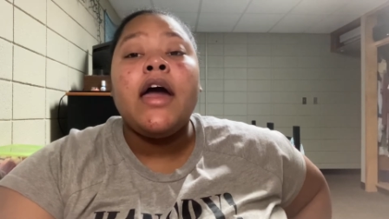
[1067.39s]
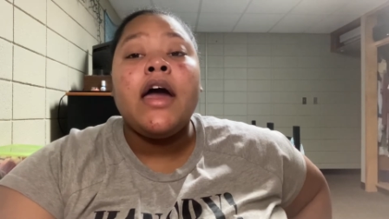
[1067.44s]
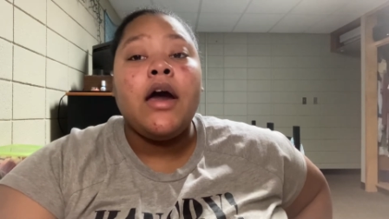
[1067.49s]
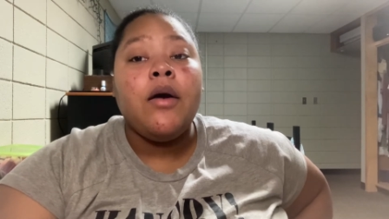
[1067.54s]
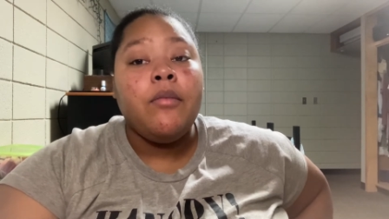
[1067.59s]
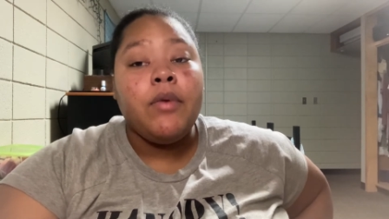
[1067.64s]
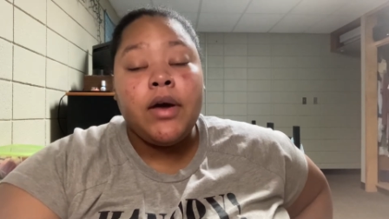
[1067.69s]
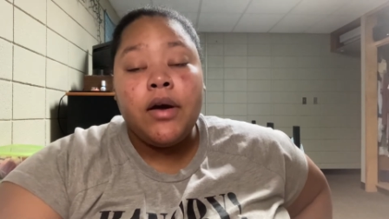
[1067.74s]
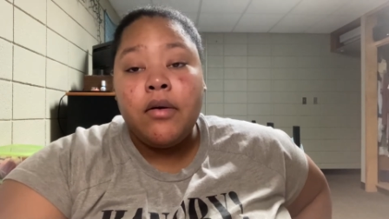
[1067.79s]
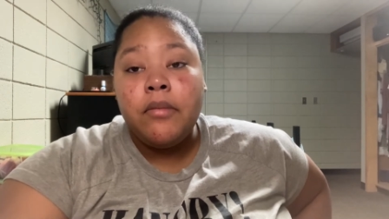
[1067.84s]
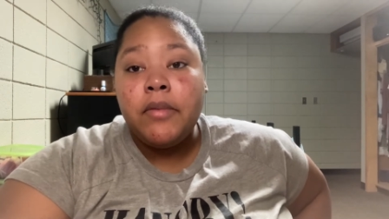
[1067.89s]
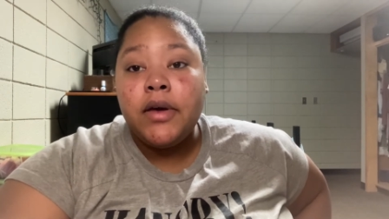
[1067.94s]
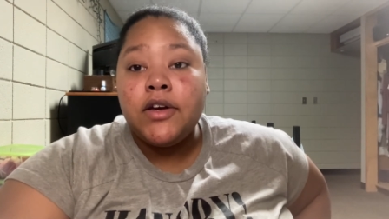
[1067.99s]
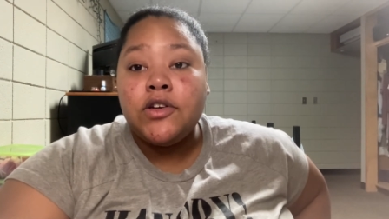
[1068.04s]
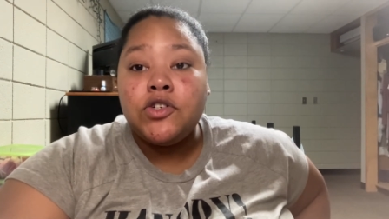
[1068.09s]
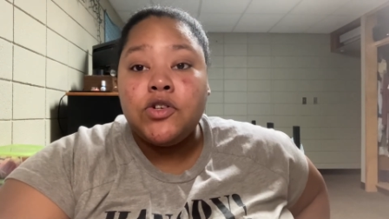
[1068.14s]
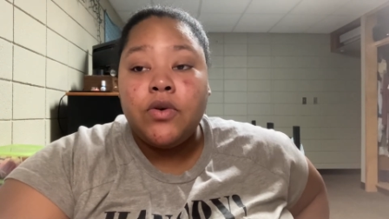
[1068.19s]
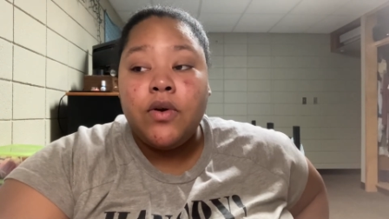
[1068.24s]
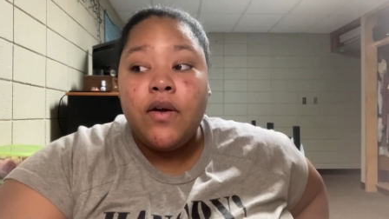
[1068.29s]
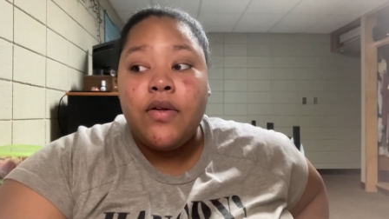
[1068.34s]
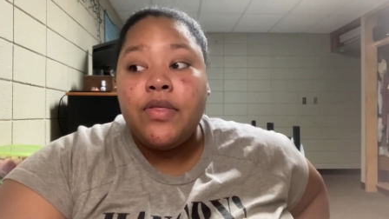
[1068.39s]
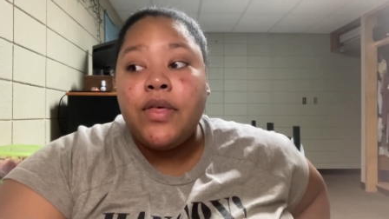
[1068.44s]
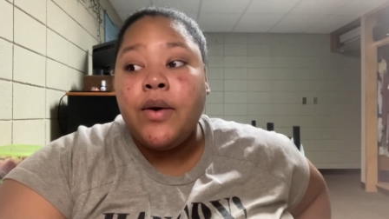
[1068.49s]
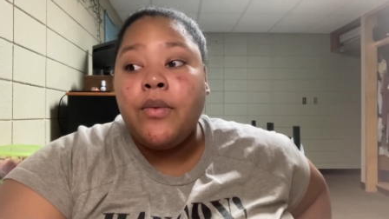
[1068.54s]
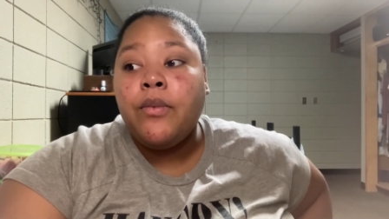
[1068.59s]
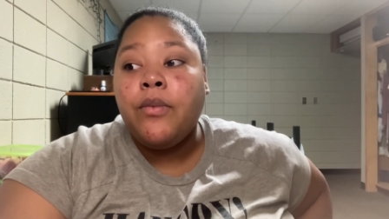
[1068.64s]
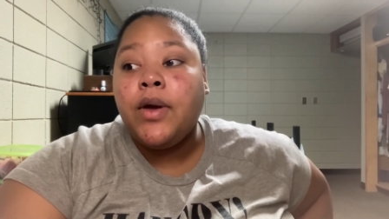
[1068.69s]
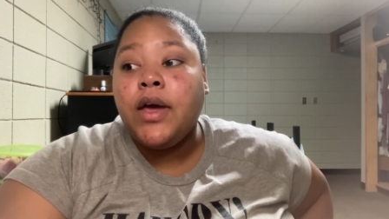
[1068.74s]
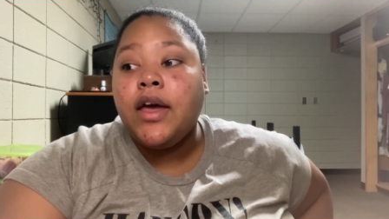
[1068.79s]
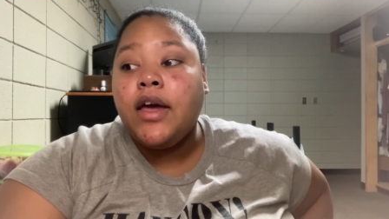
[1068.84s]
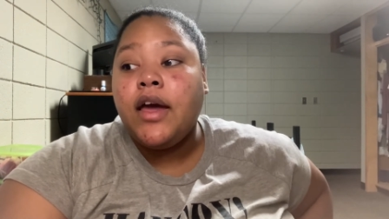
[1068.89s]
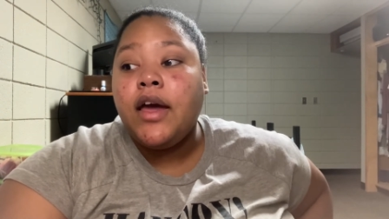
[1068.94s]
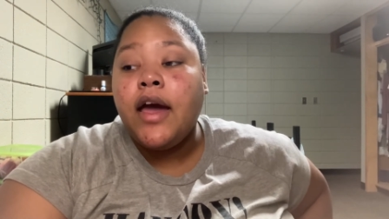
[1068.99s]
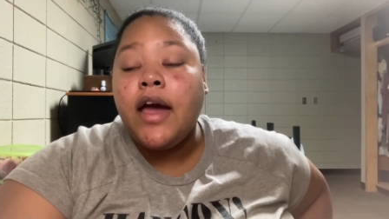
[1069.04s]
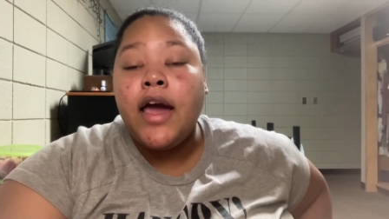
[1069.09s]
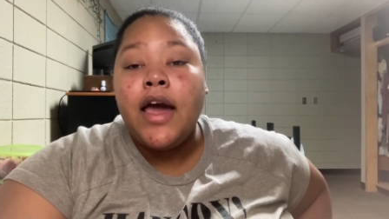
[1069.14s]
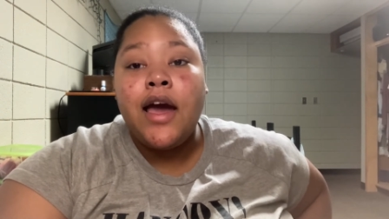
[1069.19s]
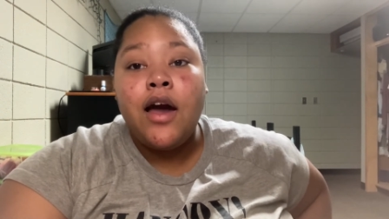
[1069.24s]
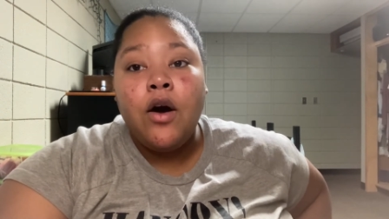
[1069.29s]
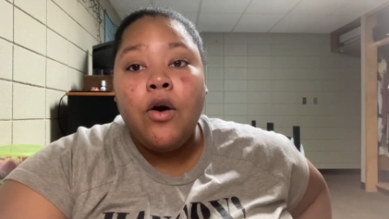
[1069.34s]
and we're going to make sure that
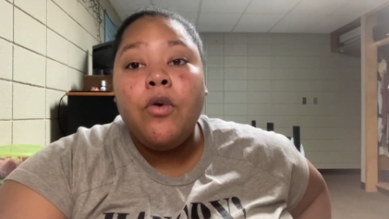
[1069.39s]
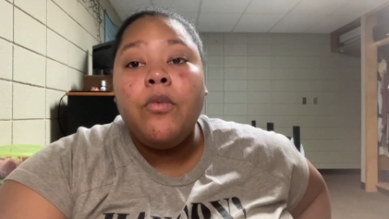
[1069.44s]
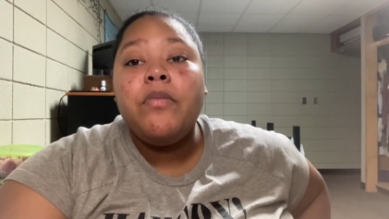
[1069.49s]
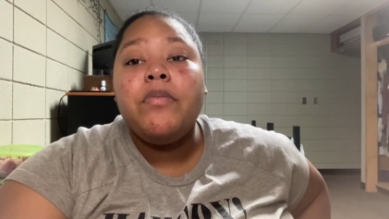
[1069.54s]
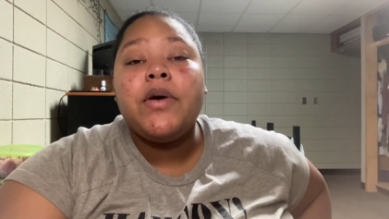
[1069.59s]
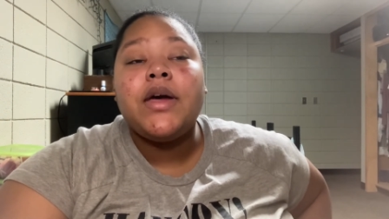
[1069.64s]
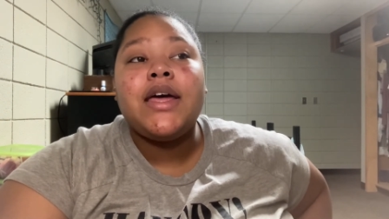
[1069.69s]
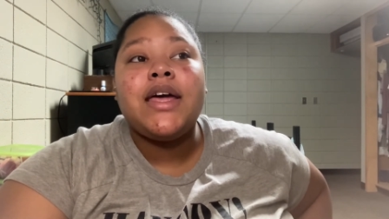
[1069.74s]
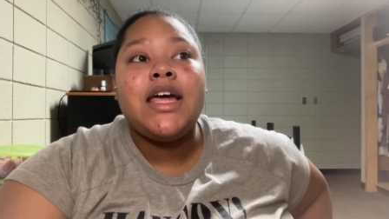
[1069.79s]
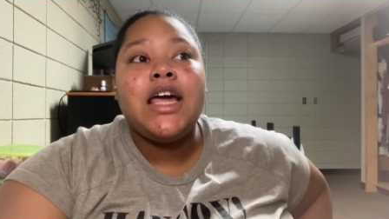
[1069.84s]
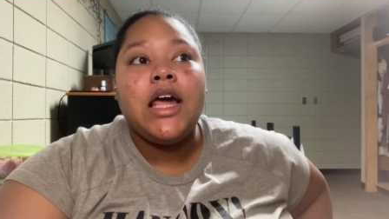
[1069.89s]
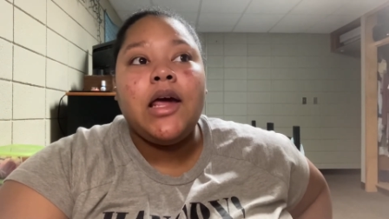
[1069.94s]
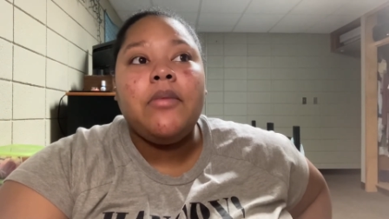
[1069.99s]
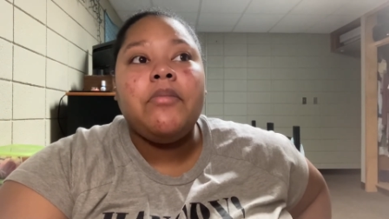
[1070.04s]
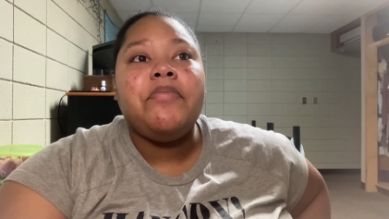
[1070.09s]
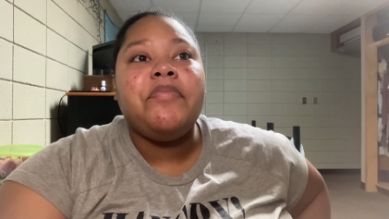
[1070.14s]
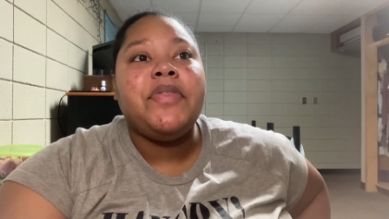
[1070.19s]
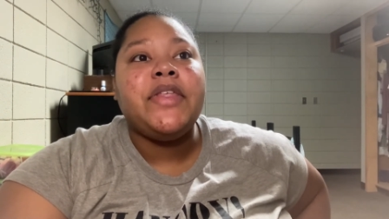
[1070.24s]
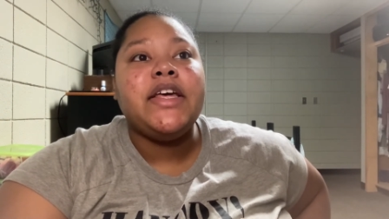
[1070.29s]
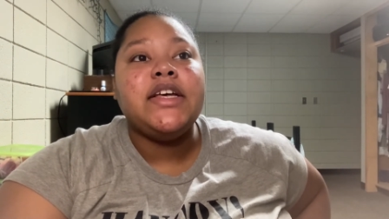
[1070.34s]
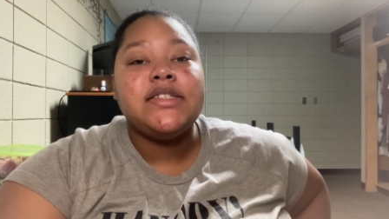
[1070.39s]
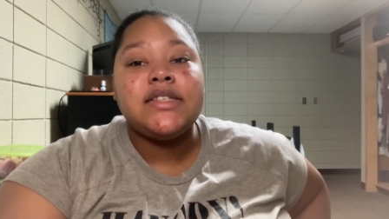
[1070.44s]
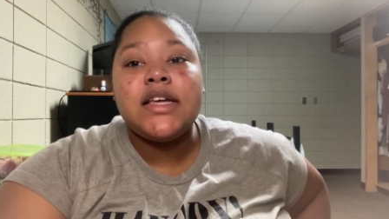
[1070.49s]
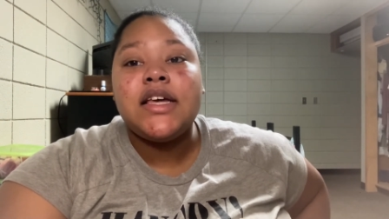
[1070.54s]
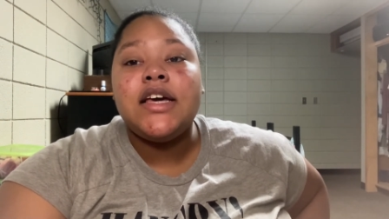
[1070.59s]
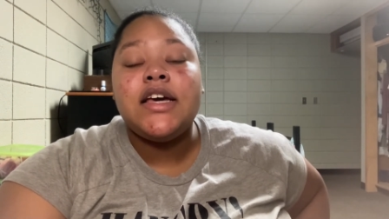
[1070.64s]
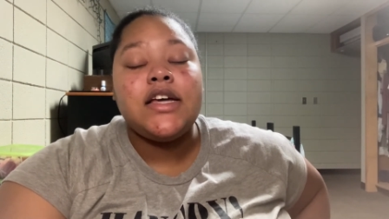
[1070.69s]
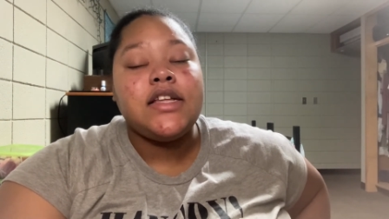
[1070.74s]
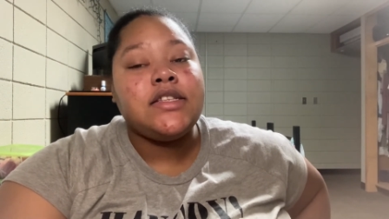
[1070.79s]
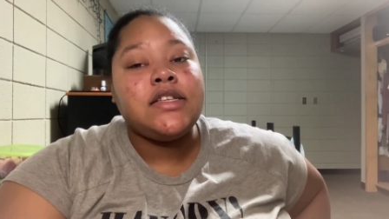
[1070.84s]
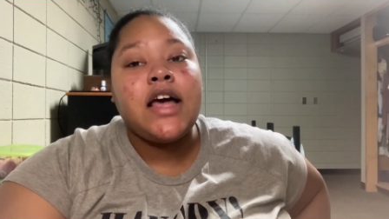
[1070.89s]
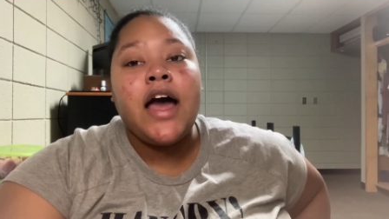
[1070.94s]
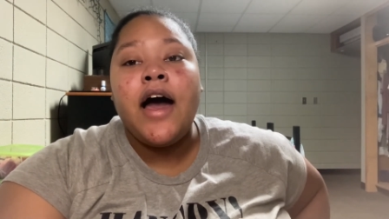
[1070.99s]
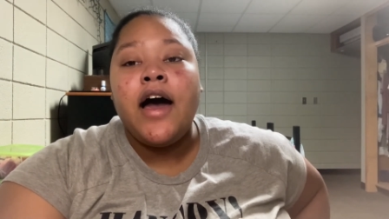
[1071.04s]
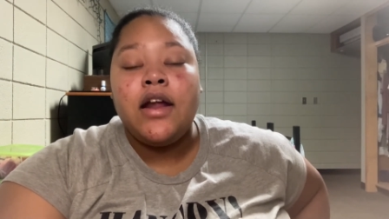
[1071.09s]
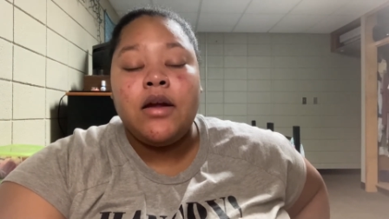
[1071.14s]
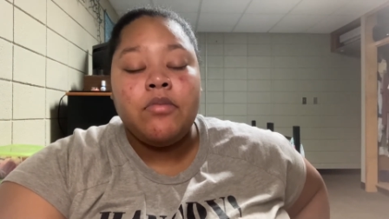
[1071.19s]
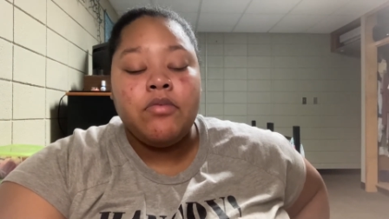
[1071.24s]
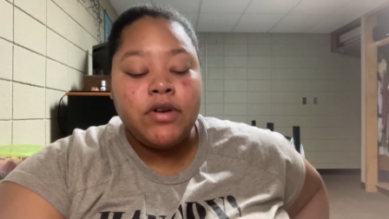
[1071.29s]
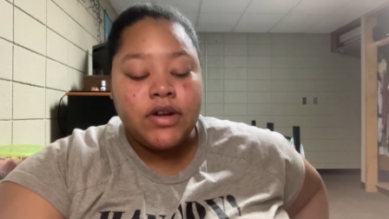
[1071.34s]
we help keep these kids
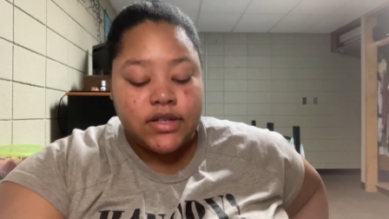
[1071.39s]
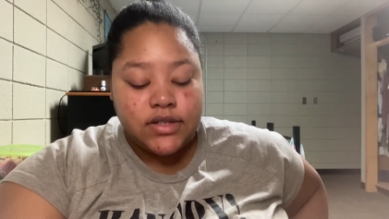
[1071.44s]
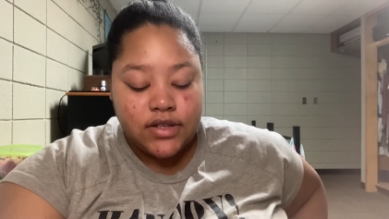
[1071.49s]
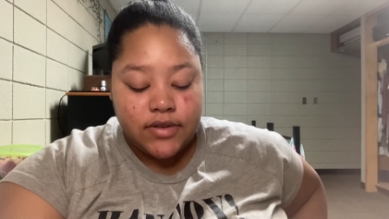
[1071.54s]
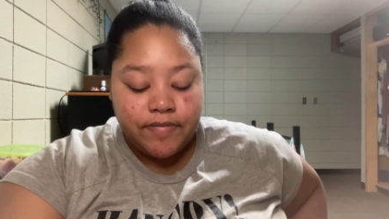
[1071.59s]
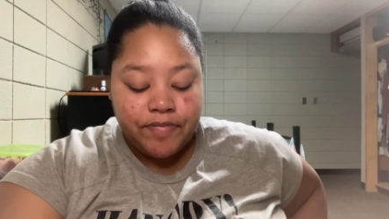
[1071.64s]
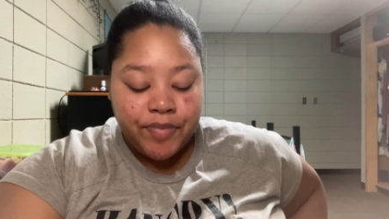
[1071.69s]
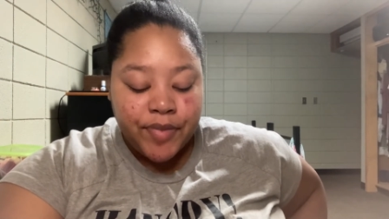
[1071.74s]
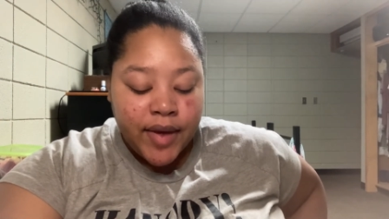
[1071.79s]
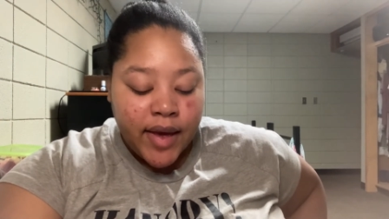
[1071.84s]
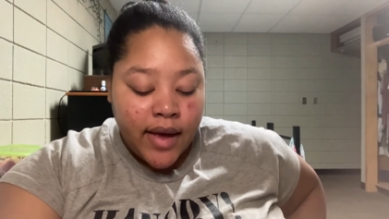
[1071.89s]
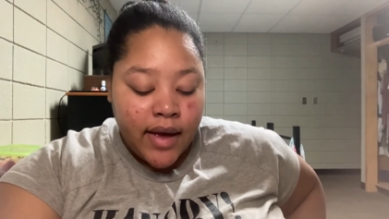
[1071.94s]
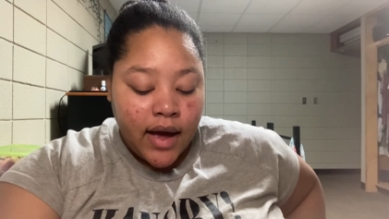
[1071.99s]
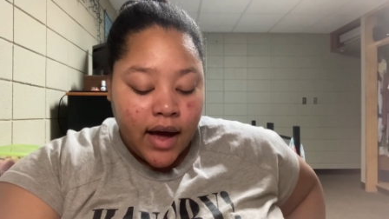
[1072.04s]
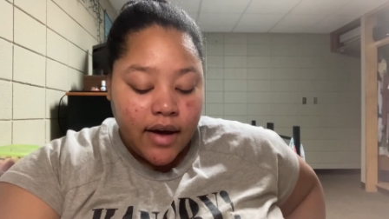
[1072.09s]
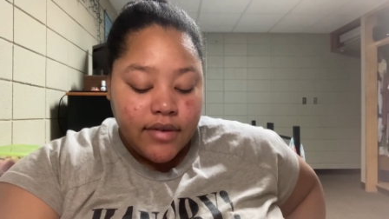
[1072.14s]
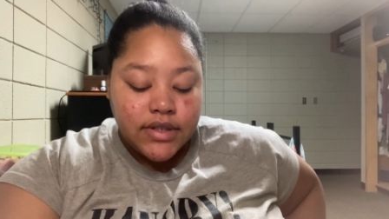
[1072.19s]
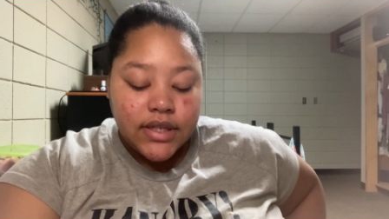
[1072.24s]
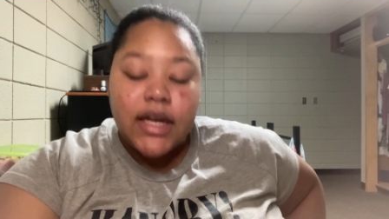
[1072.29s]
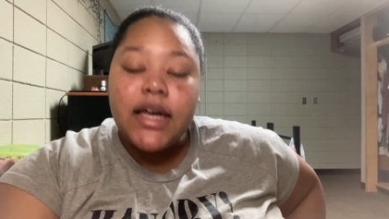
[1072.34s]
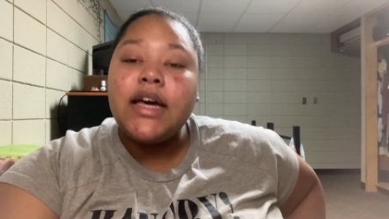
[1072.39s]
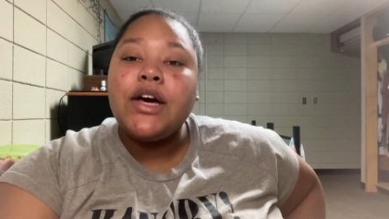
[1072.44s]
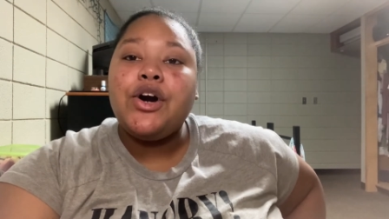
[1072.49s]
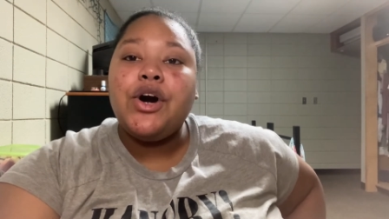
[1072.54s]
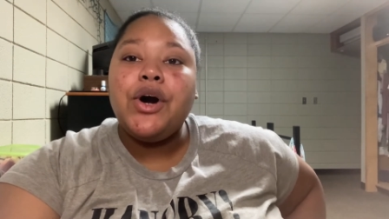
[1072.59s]
out of prison. I was like,